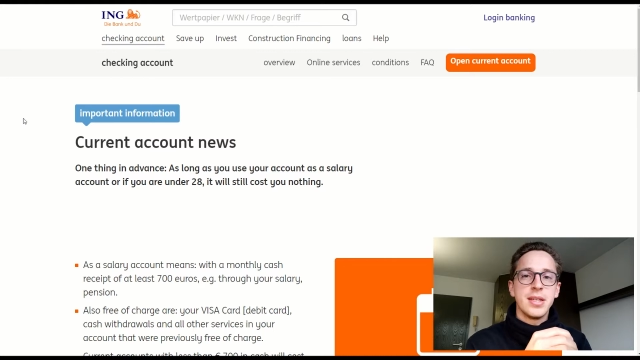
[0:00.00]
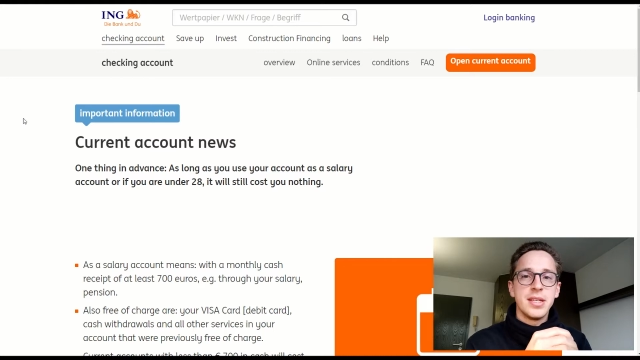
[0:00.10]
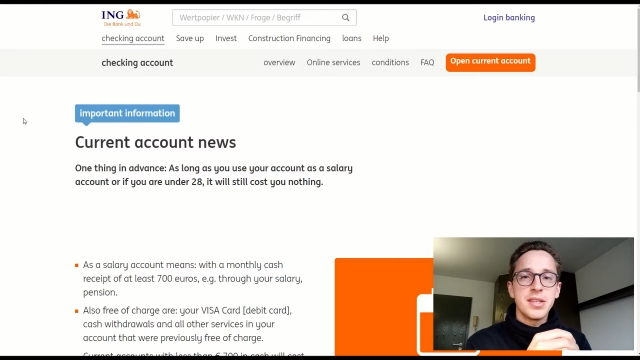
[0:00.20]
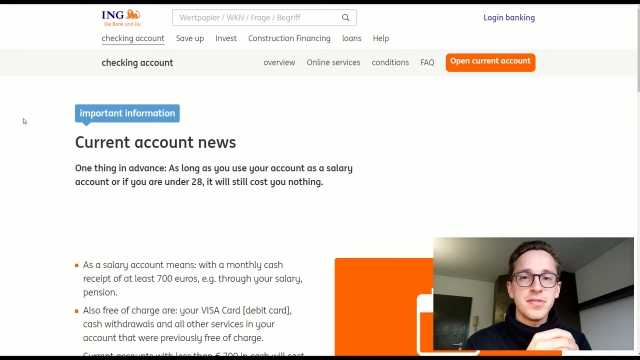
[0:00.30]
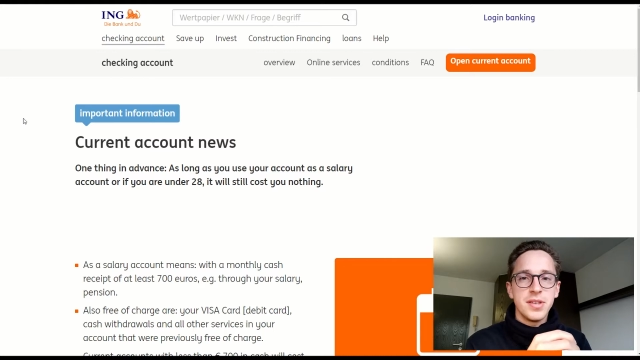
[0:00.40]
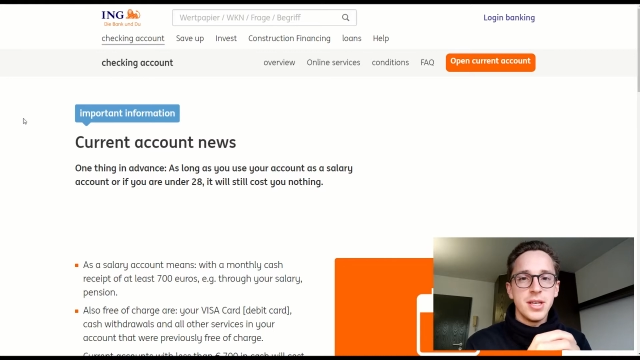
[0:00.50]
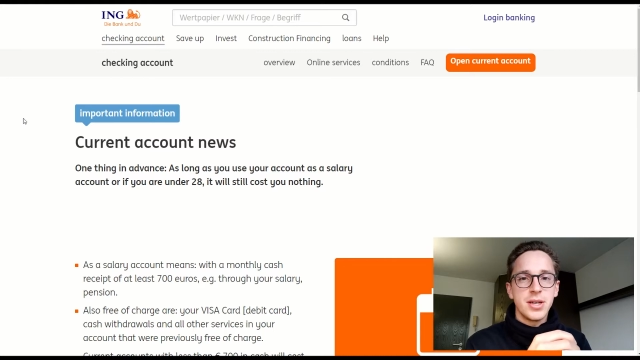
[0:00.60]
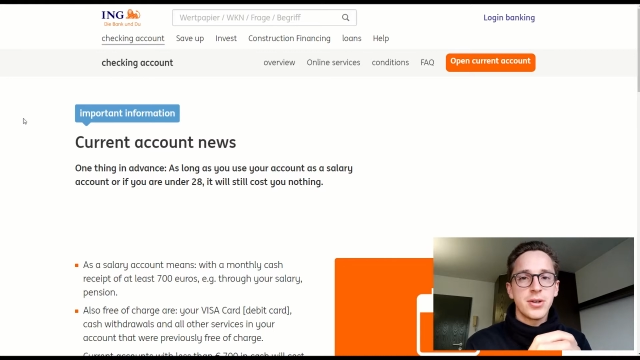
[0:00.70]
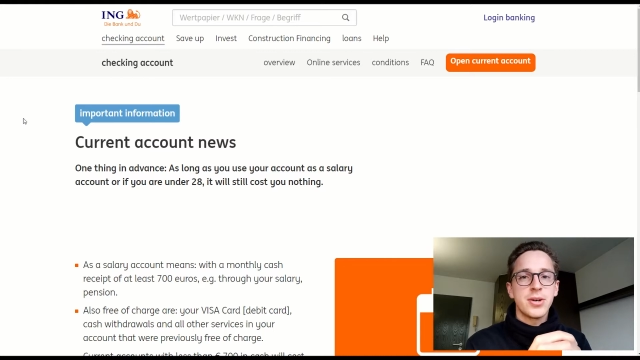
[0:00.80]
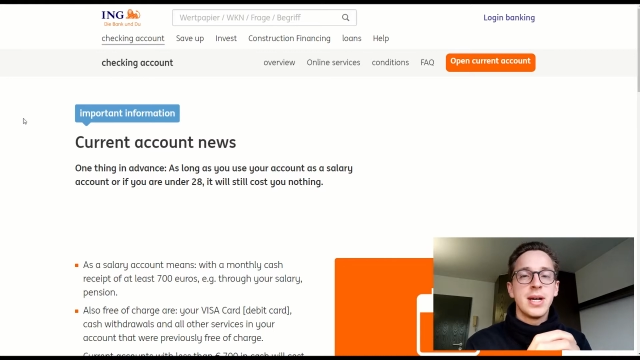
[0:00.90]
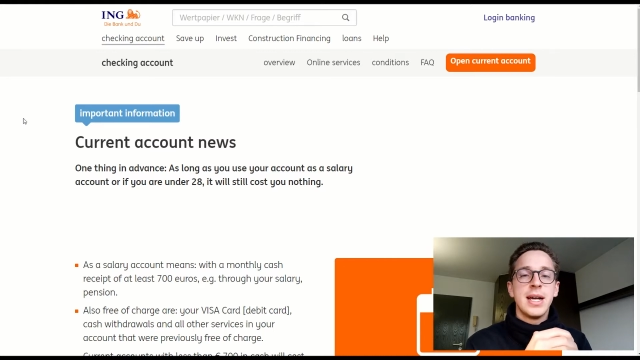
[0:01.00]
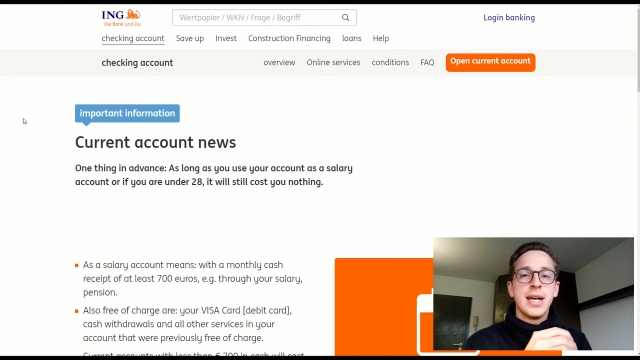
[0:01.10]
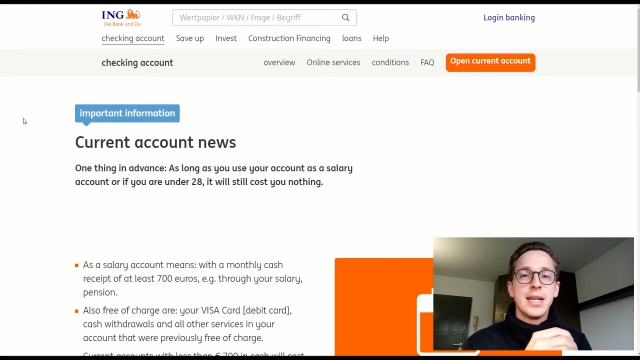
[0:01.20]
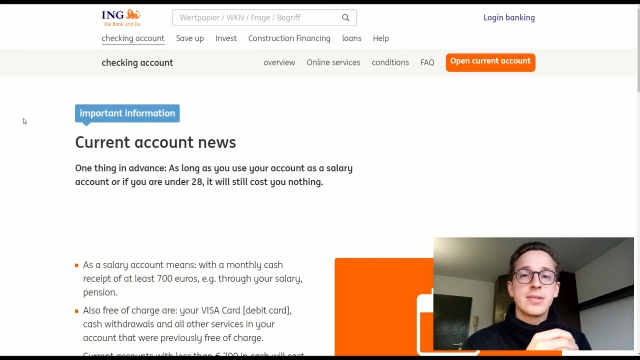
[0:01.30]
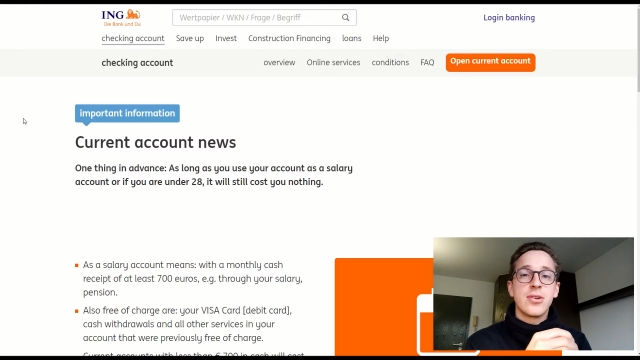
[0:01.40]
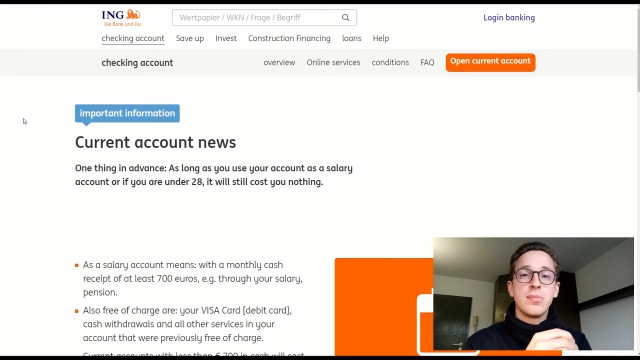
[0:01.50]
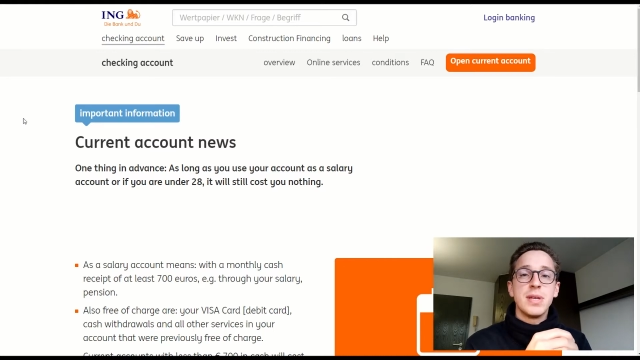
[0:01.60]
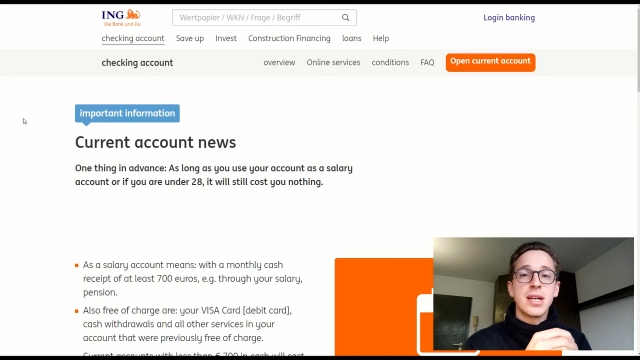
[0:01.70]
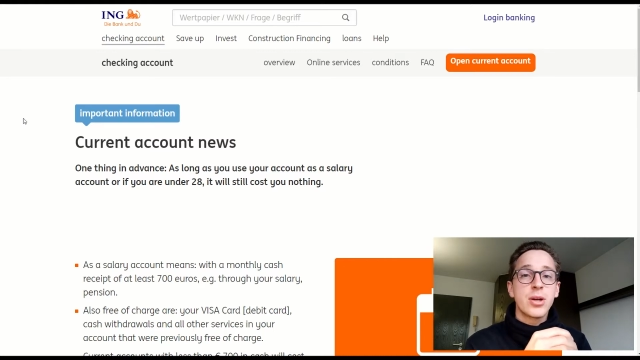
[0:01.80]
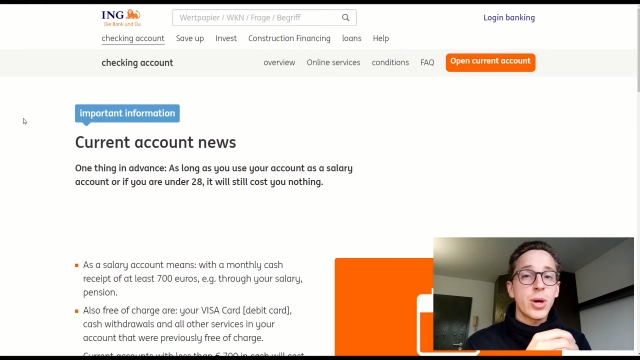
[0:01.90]
This video is going to
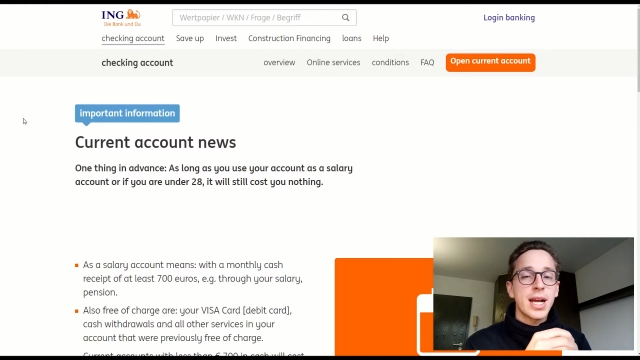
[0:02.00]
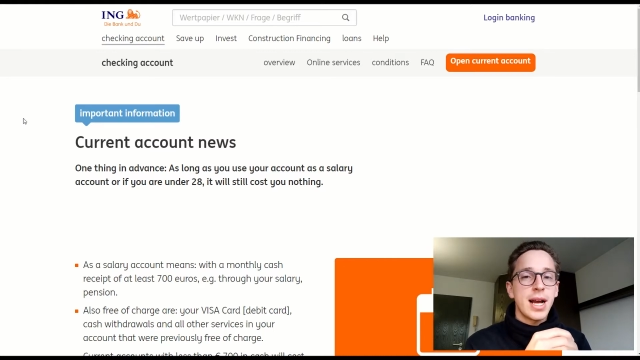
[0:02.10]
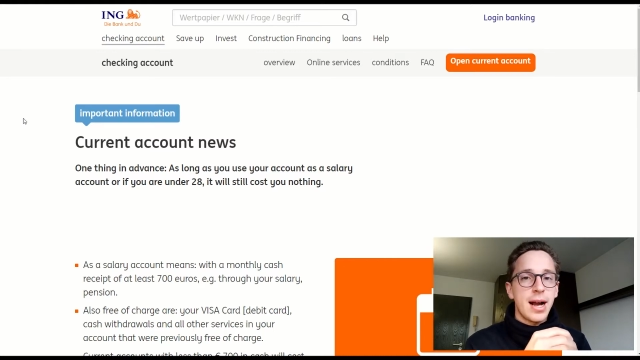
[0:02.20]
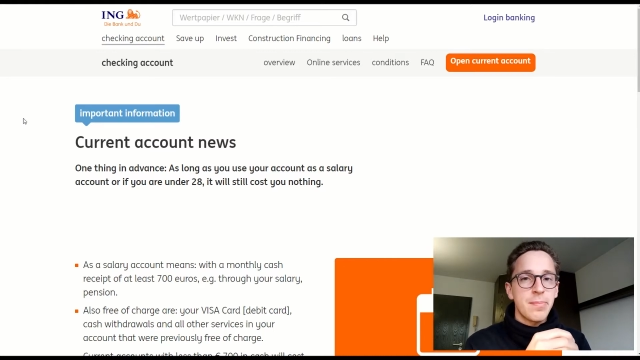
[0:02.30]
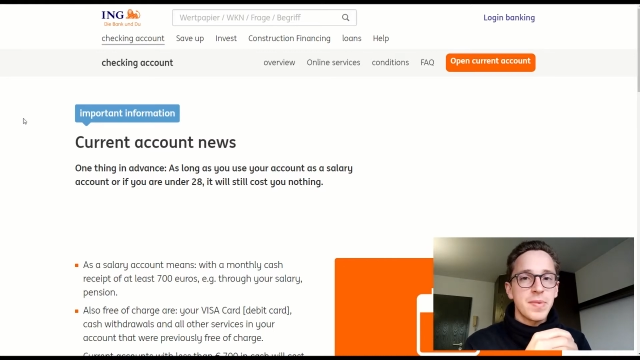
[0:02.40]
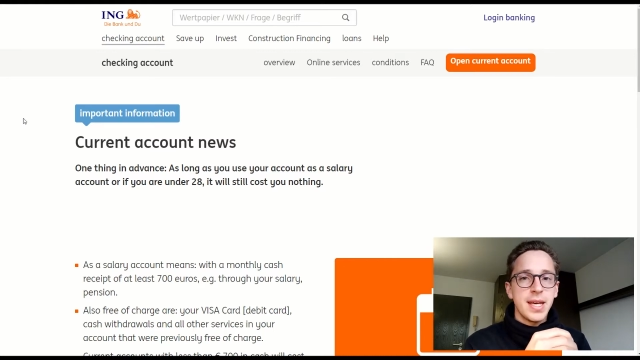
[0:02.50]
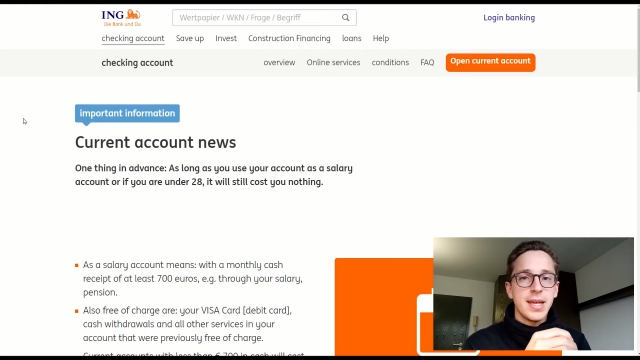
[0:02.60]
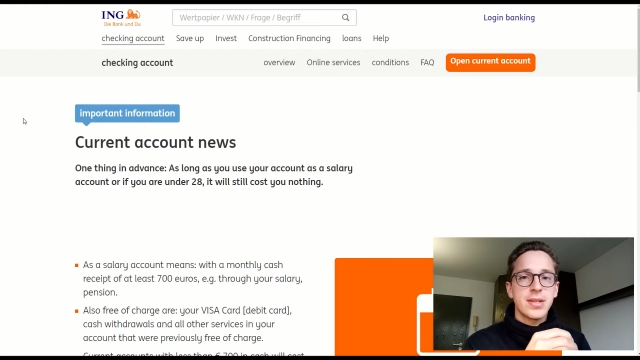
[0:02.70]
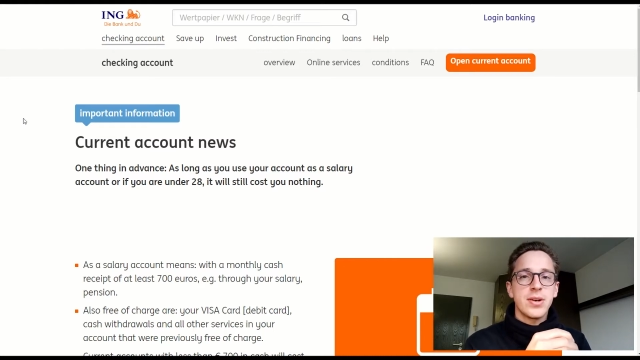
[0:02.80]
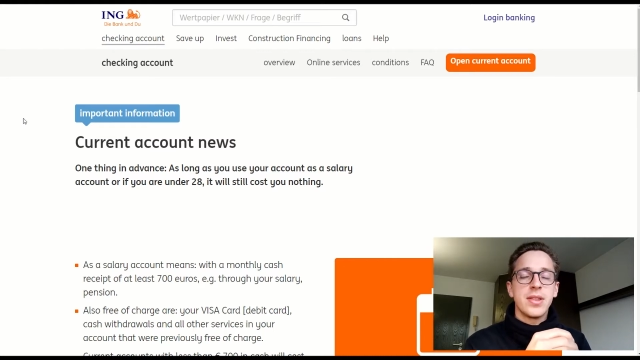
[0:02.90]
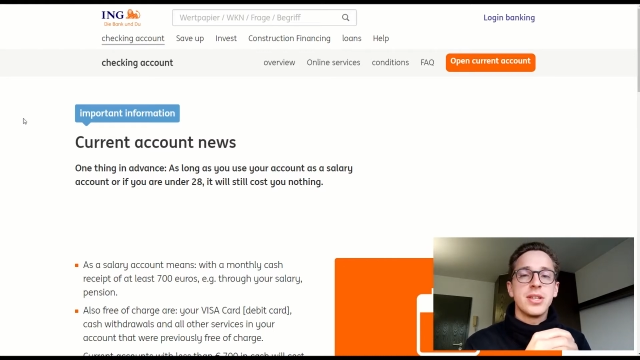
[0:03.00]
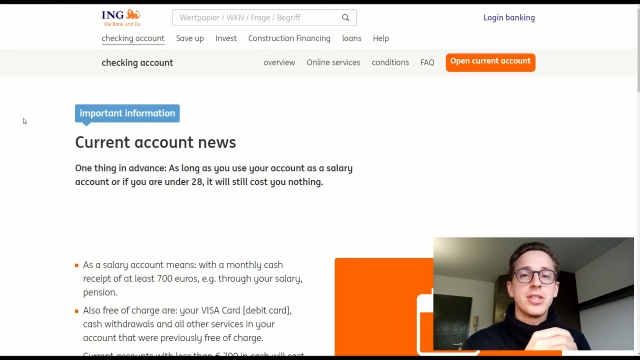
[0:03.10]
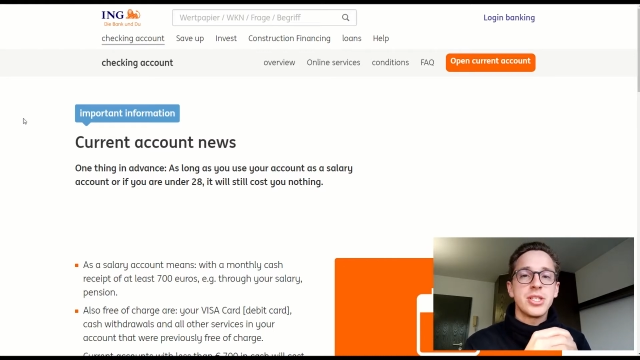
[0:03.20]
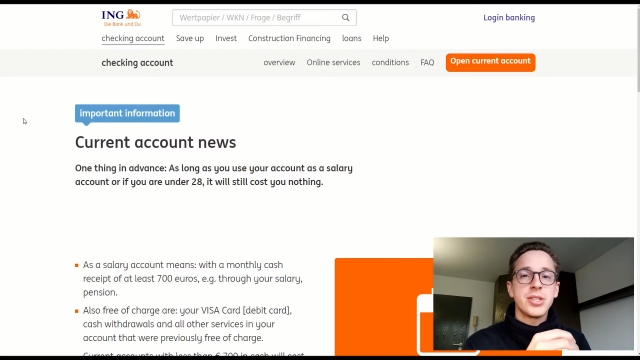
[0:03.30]
be a quick update on the